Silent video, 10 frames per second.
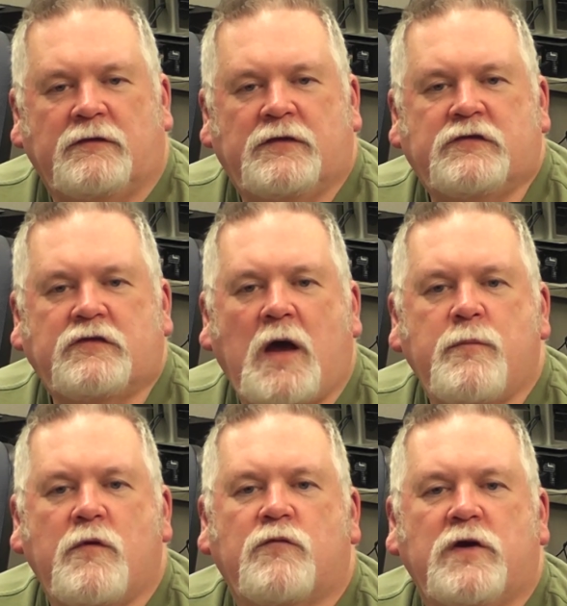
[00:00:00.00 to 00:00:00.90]
This
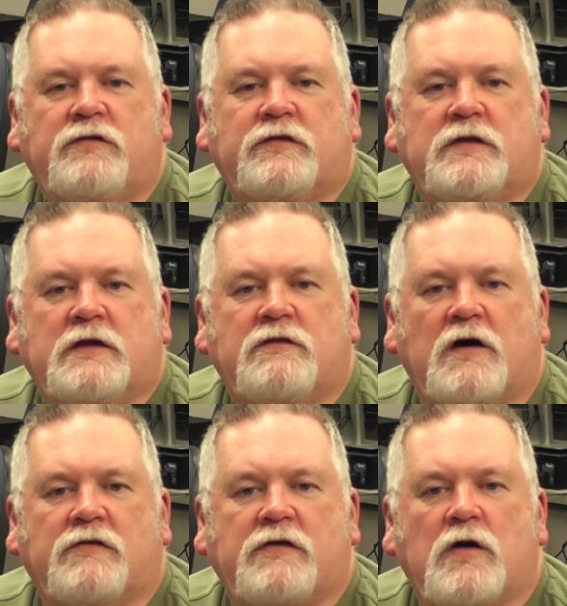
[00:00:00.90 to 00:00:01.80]
type of reasoning
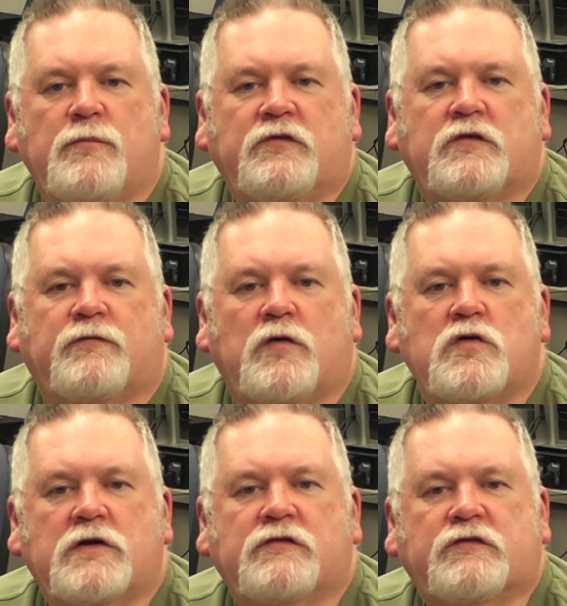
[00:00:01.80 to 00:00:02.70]
thus helps to
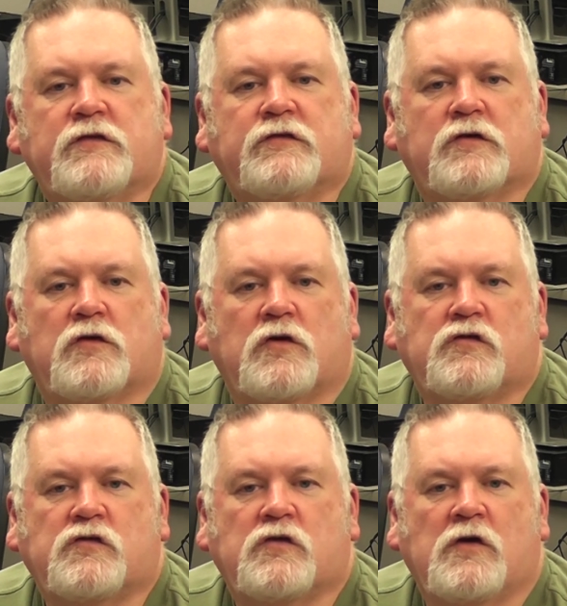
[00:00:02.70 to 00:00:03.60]
focus the
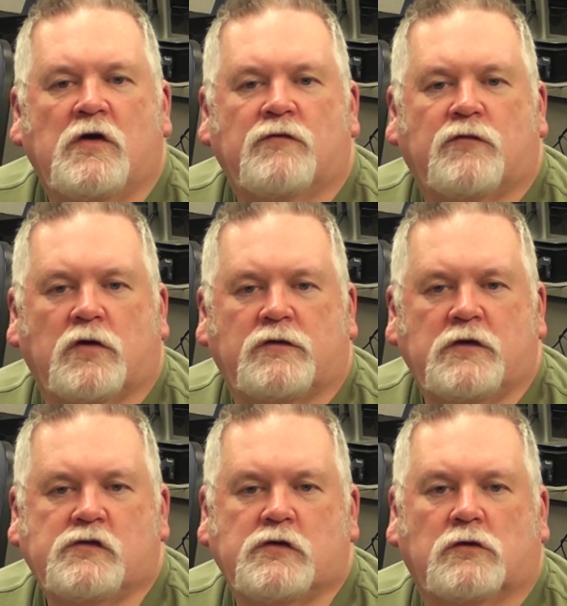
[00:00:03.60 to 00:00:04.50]
search for
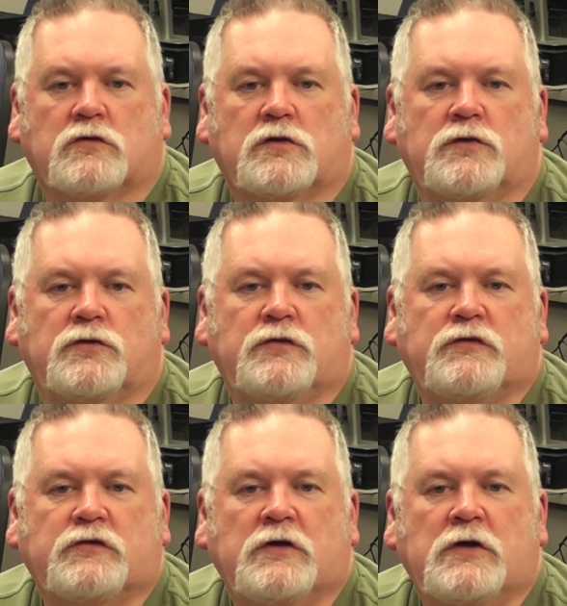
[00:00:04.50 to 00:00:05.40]
additional
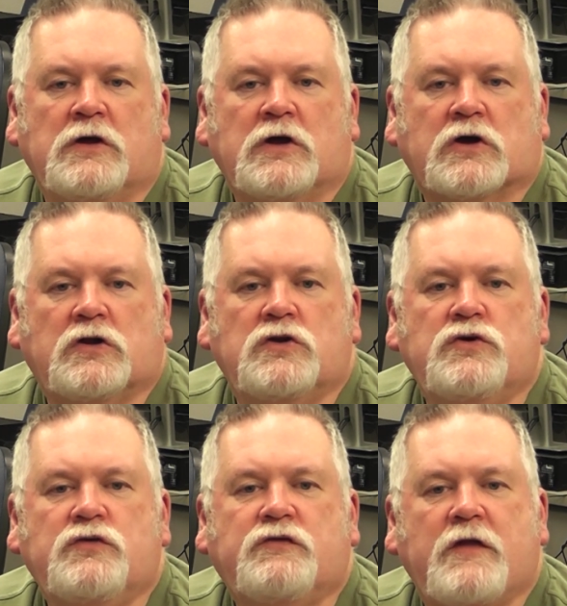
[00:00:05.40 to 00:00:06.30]
clues
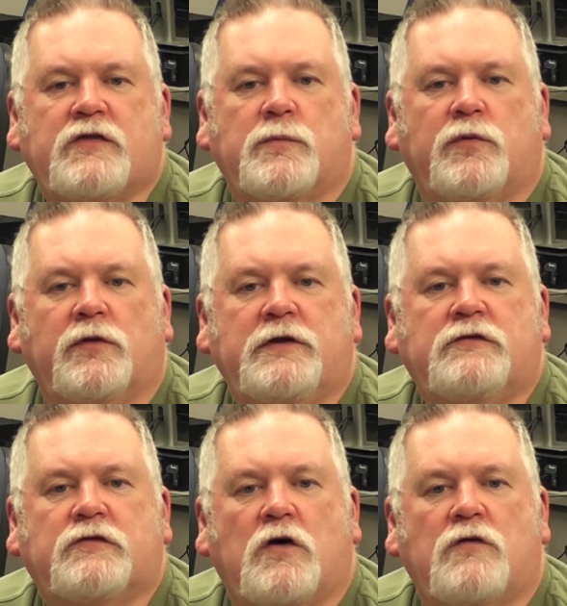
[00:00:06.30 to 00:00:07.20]
that the
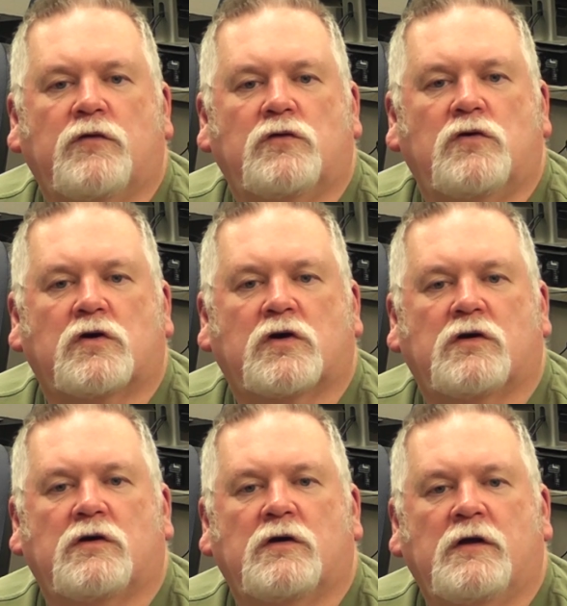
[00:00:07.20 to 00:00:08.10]
police overlook,
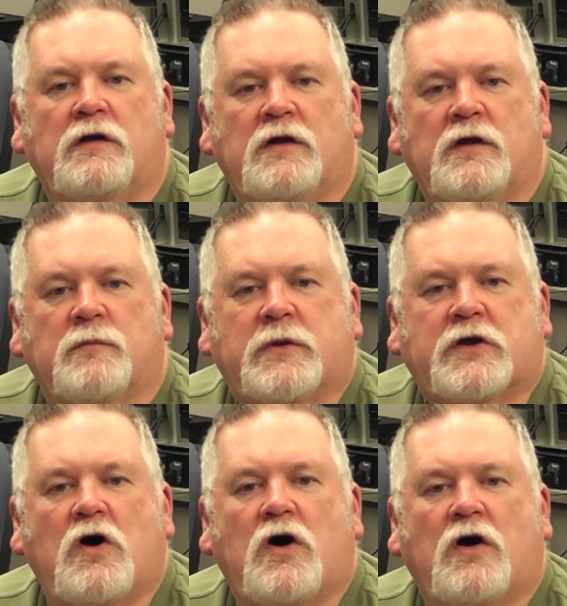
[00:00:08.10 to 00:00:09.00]

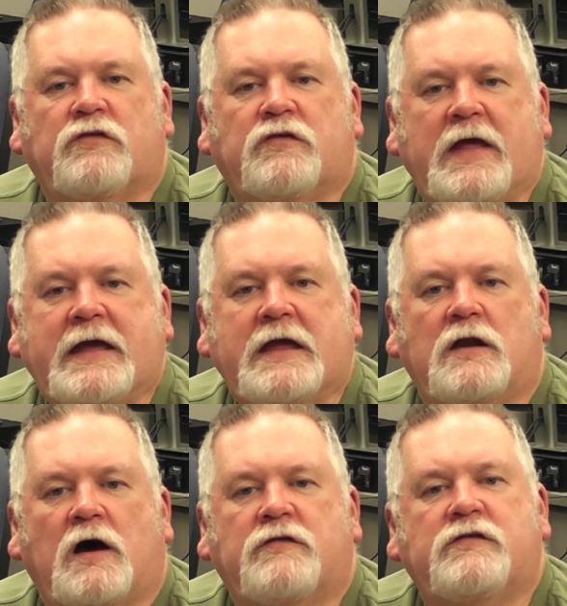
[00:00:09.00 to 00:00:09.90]
because they
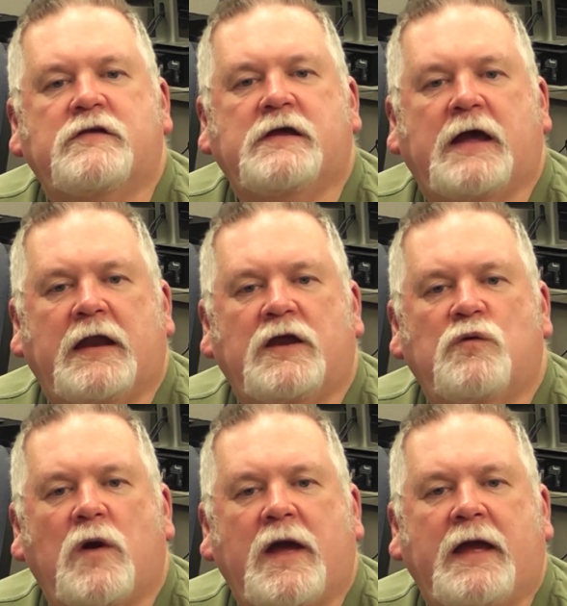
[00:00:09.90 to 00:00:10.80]
cannot see any
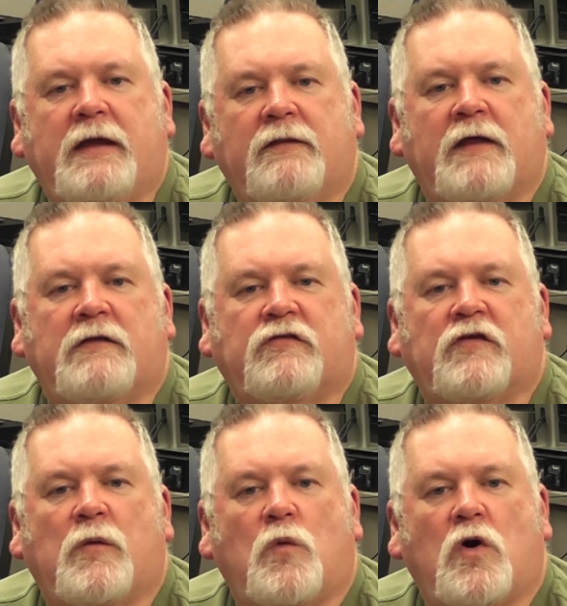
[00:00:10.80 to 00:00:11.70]
way that
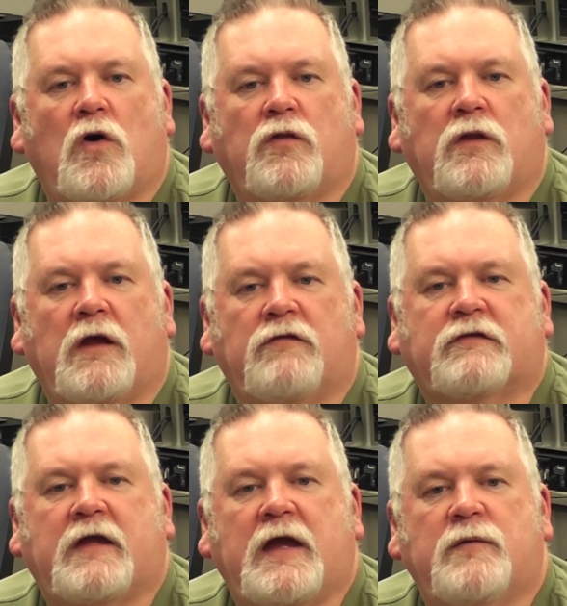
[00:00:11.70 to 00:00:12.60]
someone
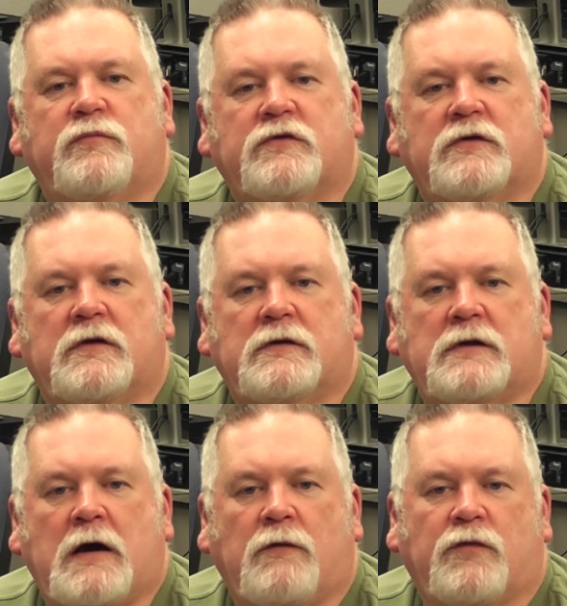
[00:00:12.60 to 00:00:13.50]
escaped
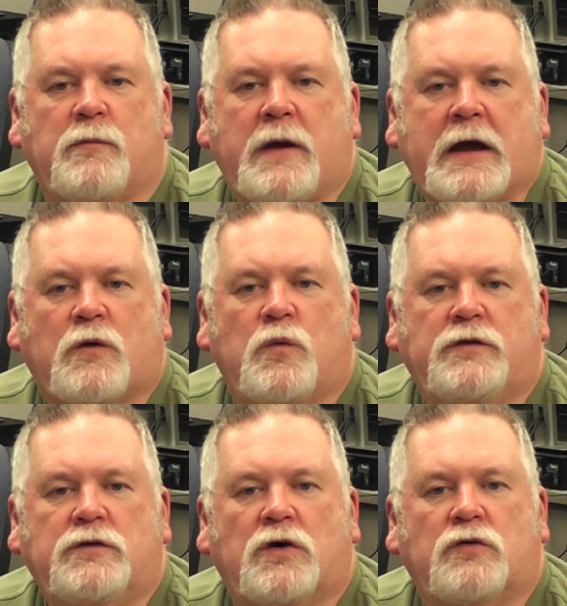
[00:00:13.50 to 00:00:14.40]
out the back
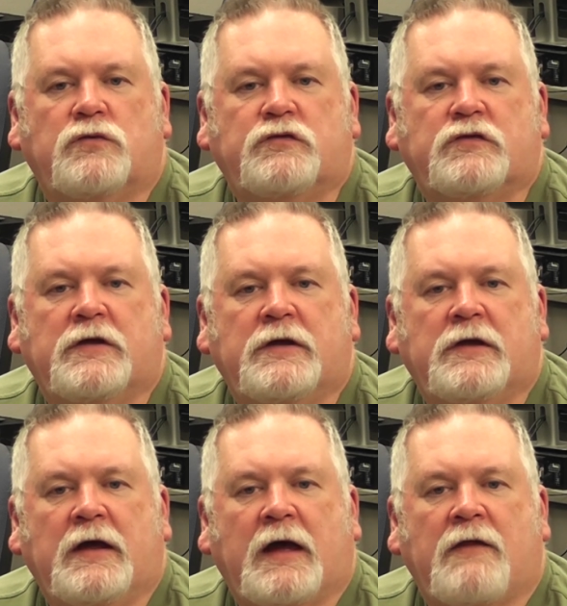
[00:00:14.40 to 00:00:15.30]
windows,
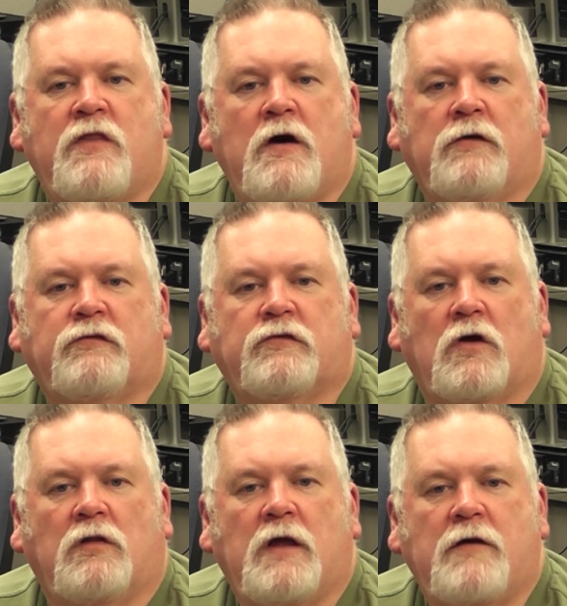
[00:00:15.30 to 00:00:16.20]
and thus
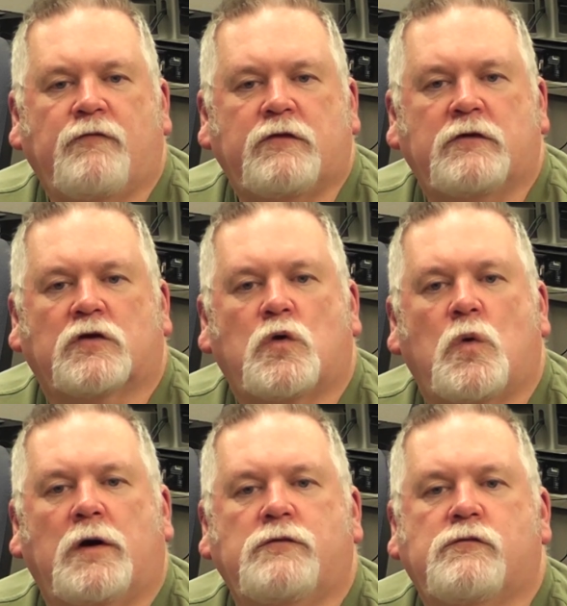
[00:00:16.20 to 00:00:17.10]
are left in a
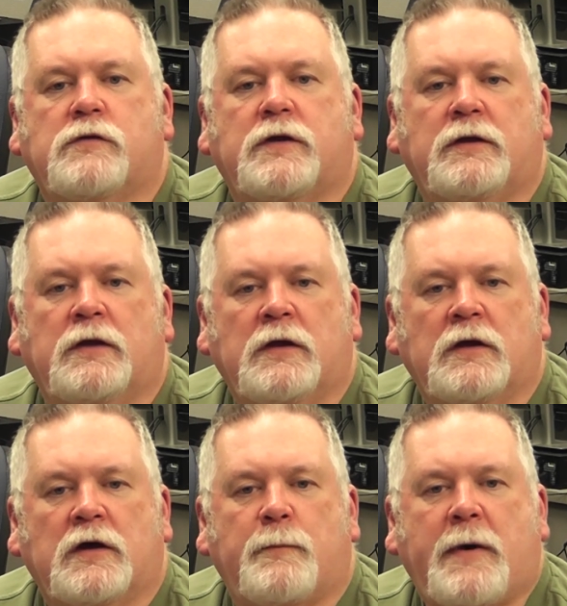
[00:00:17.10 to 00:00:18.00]
quandary
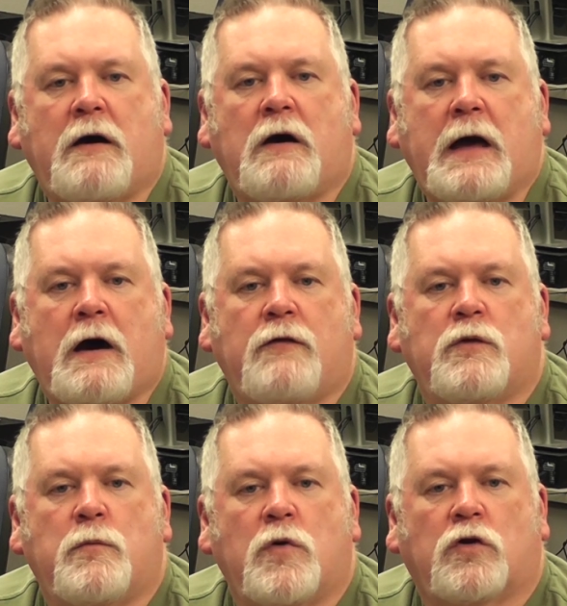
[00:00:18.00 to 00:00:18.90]
about how
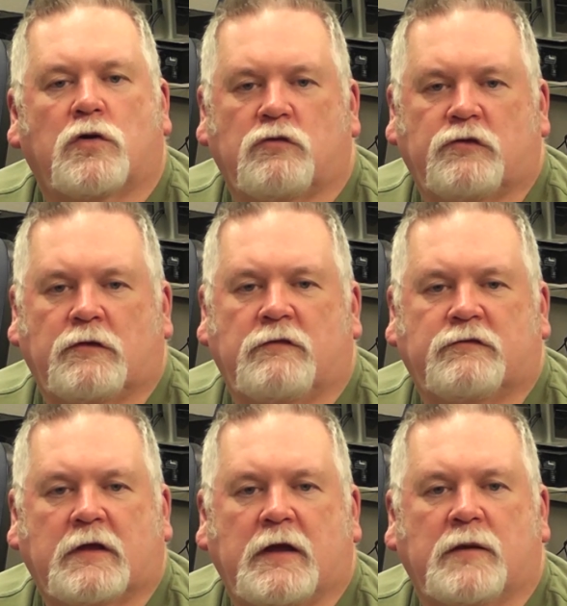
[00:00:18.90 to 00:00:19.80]
the murders
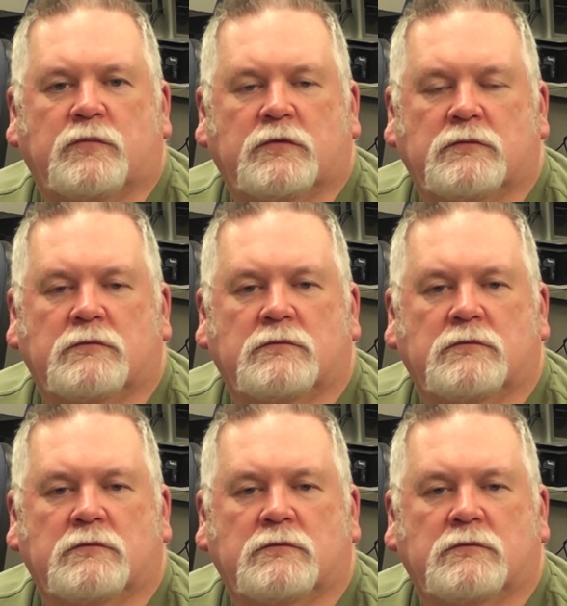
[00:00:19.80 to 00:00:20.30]
escaped.